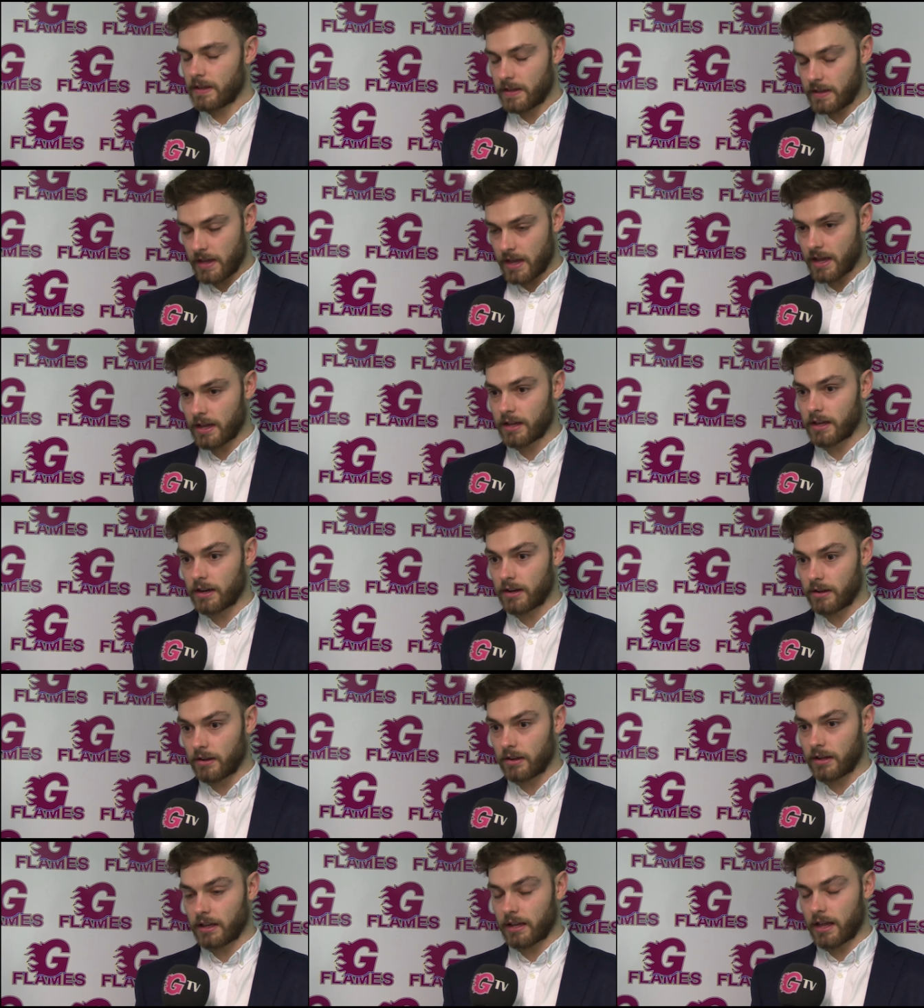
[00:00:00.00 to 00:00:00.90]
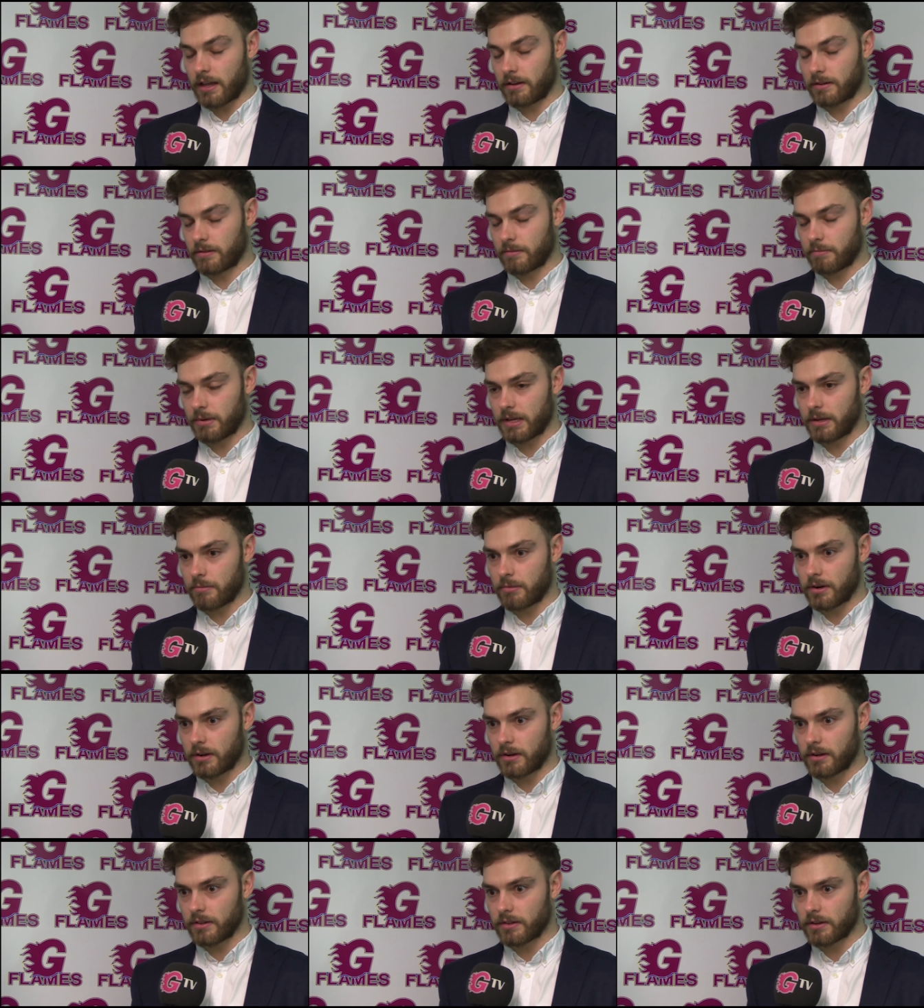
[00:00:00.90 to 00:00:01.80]
Yeah, and uh, again,
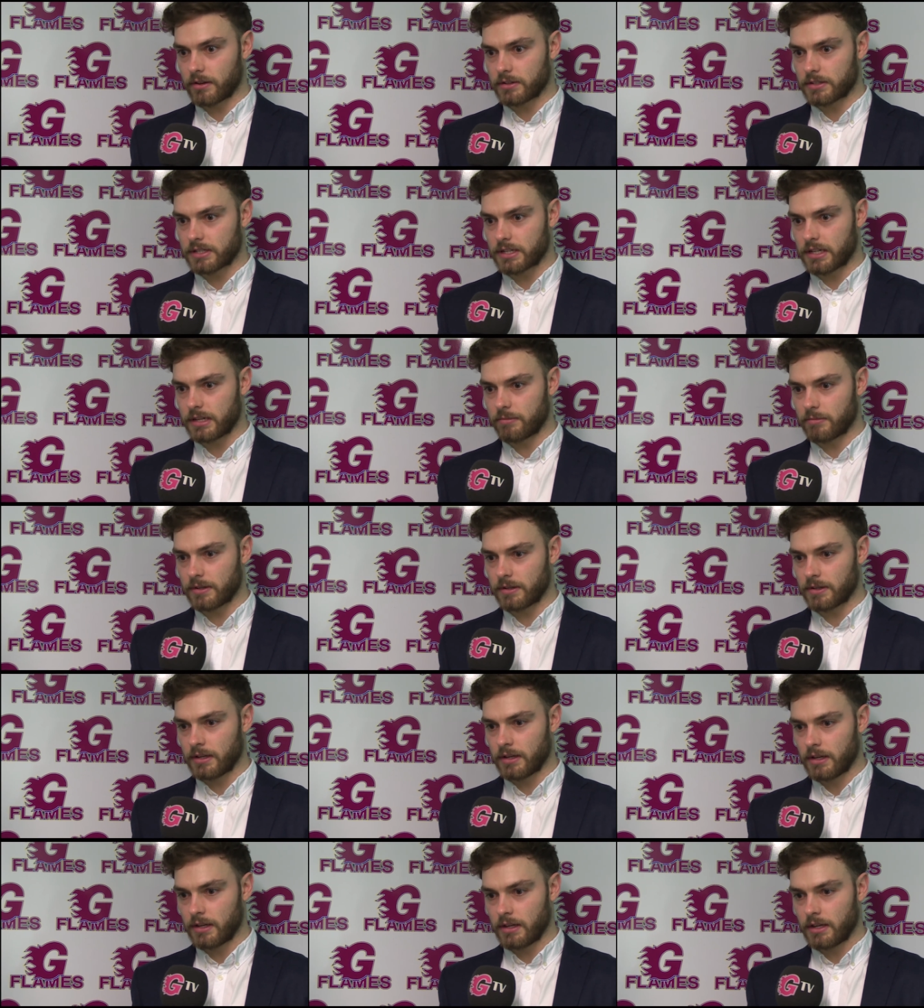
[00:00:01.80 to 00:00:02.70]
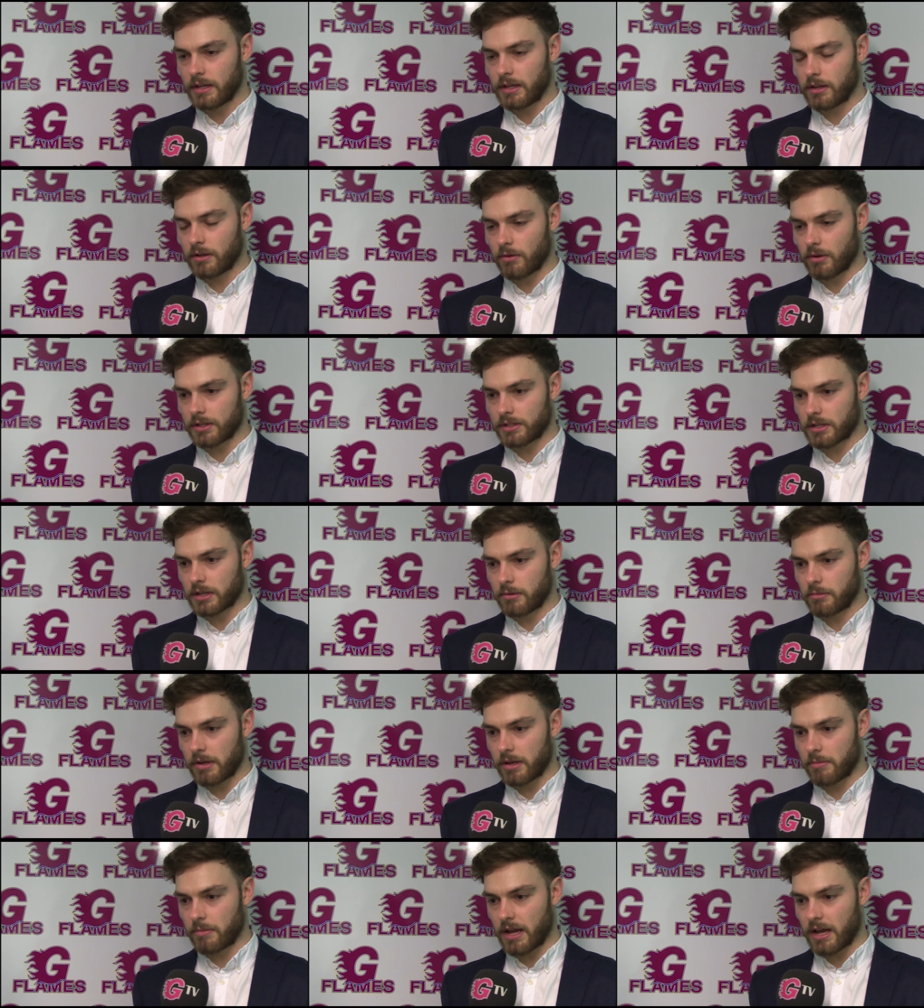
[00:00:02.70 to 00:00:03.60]
Peterborough another good team, and you know what? It's going to
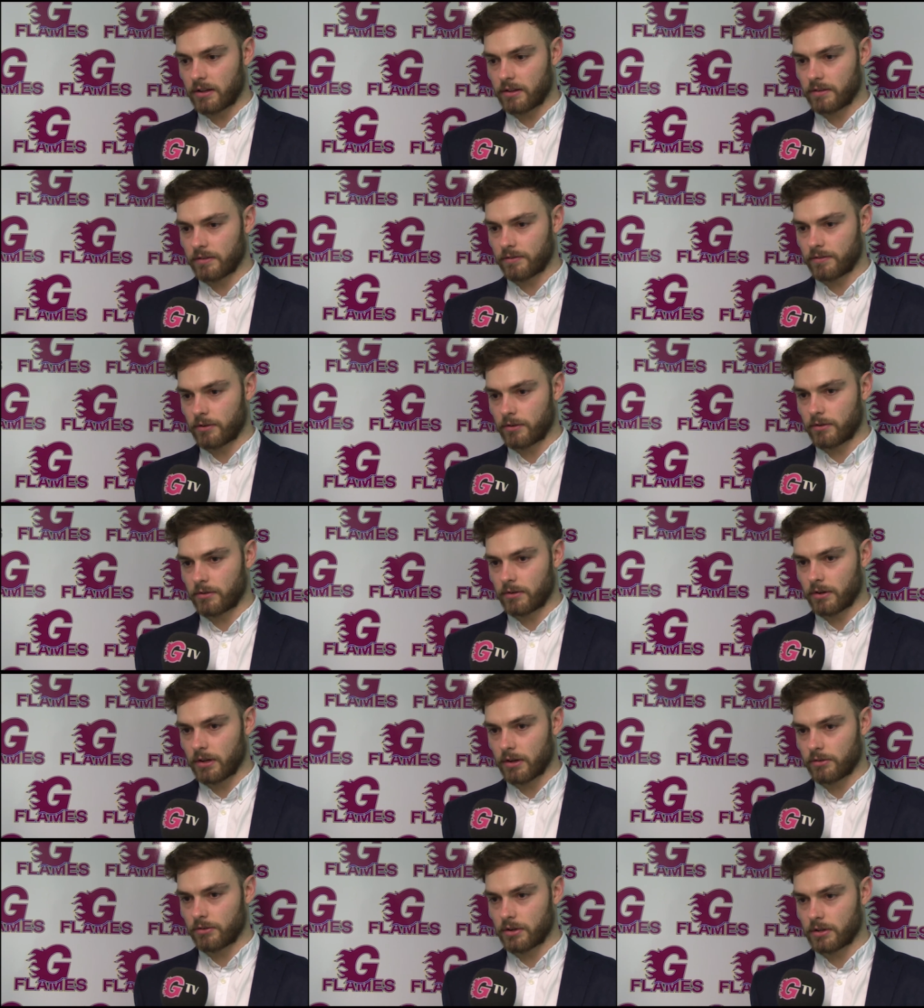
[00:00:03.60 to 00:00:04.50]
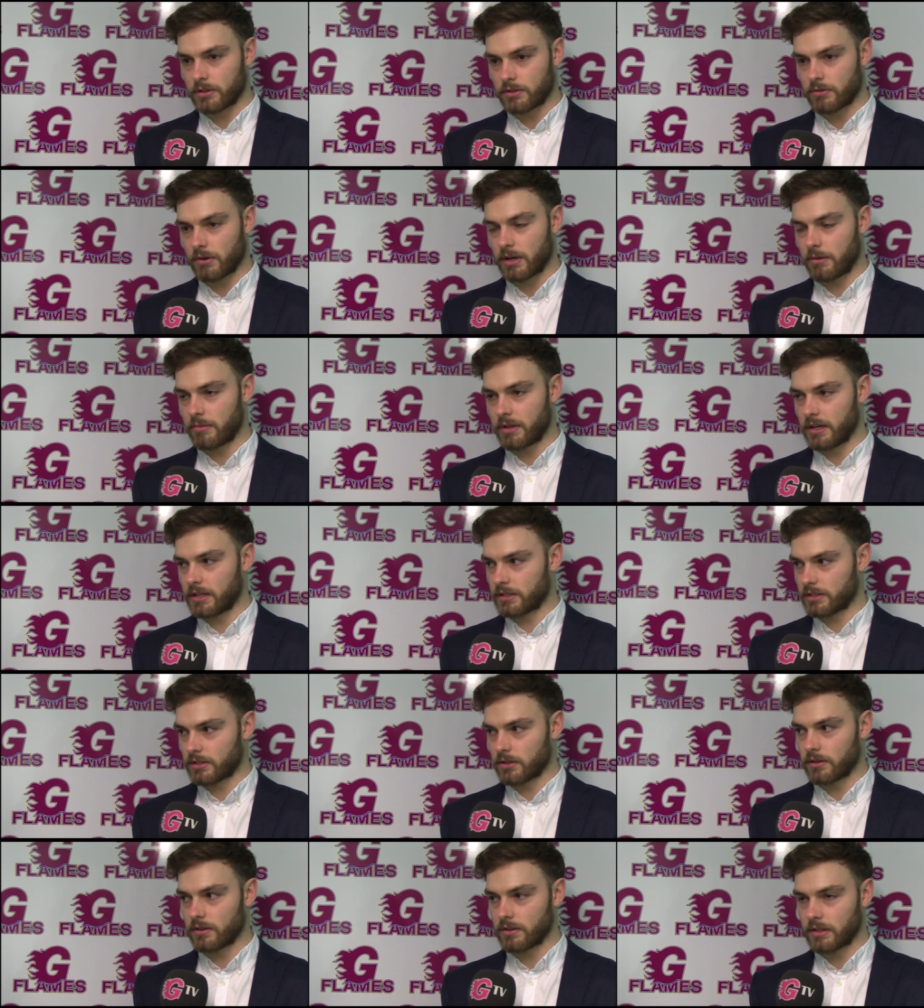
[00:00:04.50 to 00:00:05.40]
be a battle for 120 minutes,
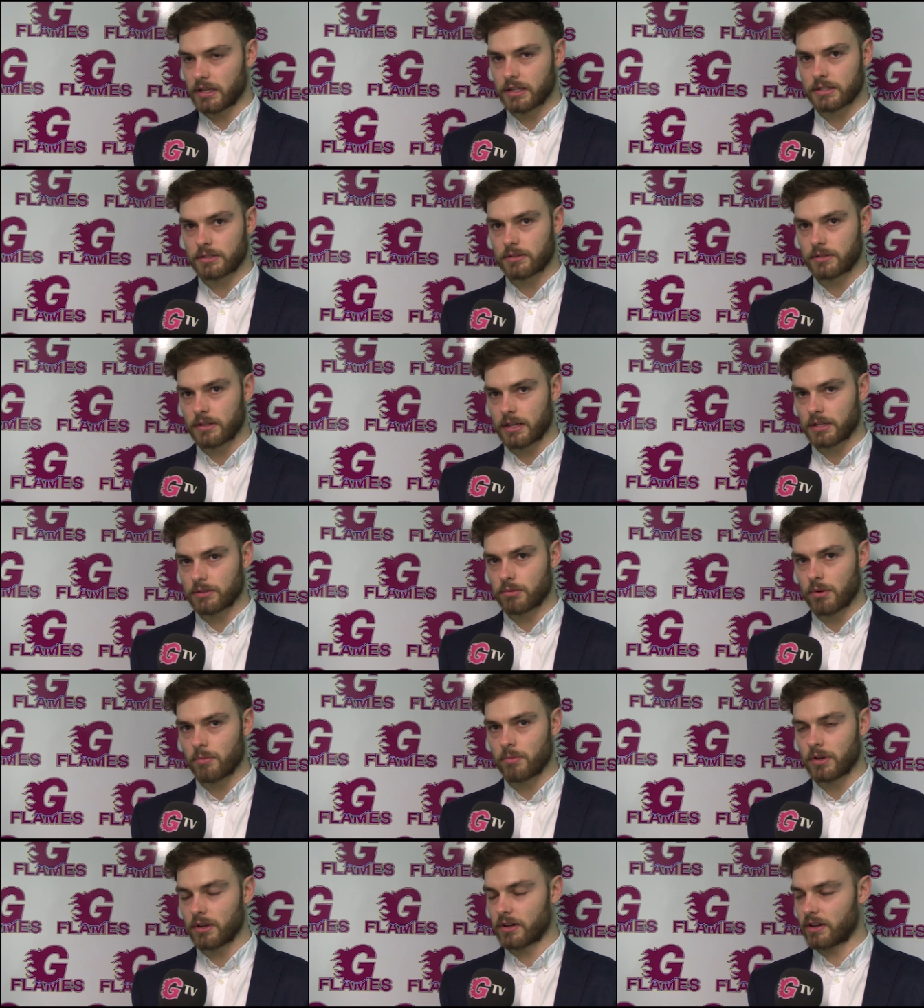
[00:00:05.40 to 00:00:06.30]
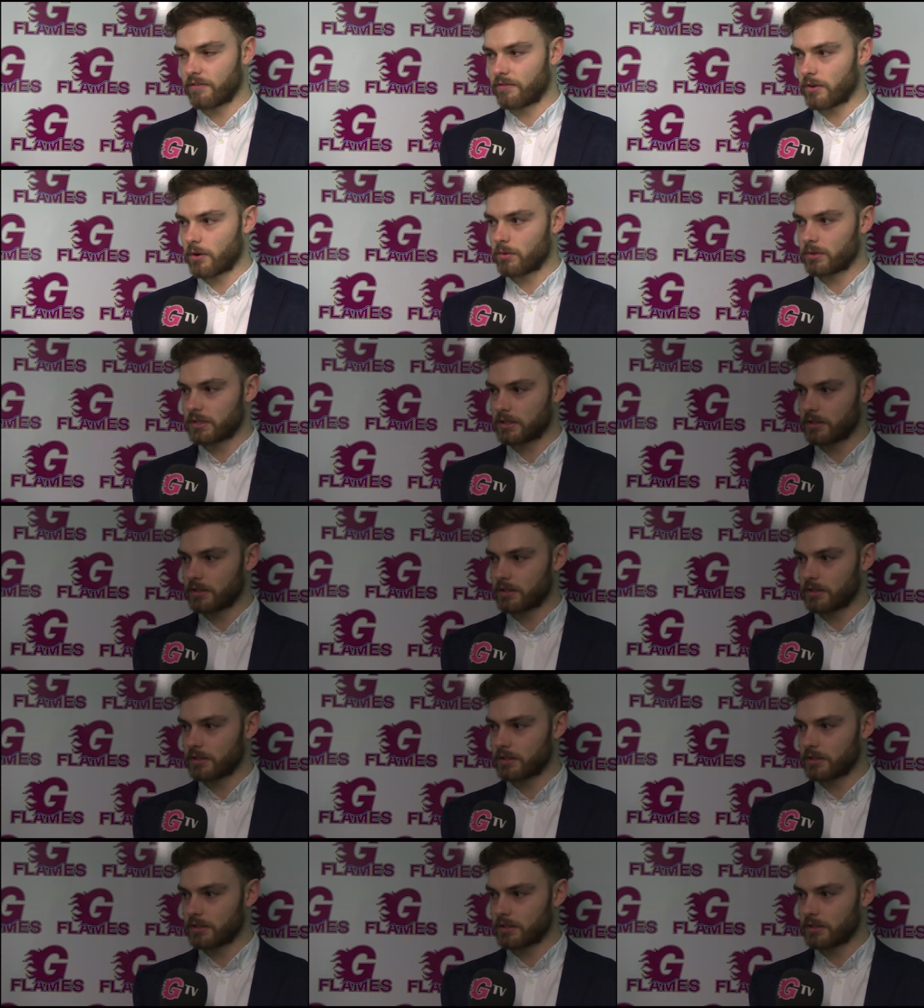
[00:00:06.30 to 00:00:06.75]
so that's that's one we're looking forward